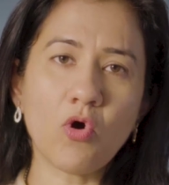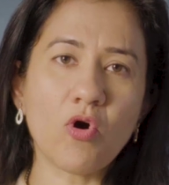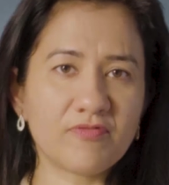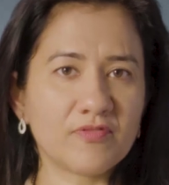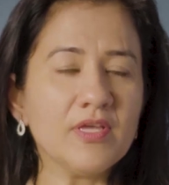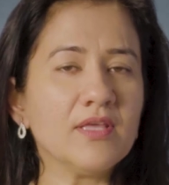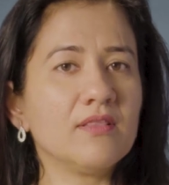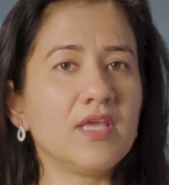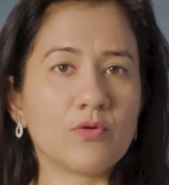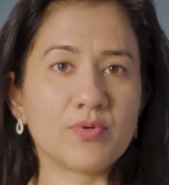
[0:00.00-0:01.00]
of
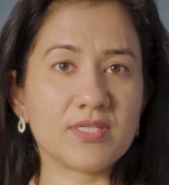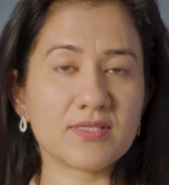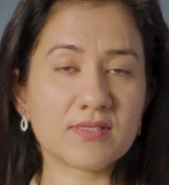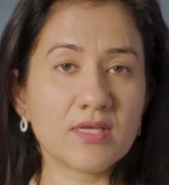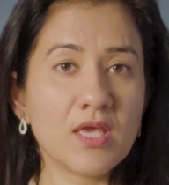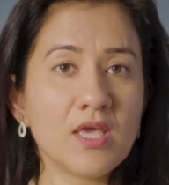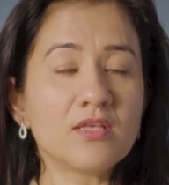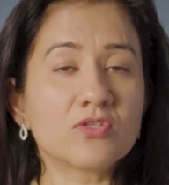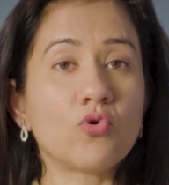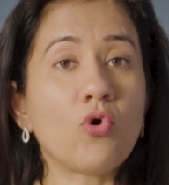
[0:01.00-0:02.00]
equities.
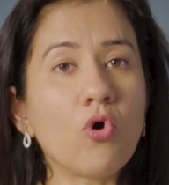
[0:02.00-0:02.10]
So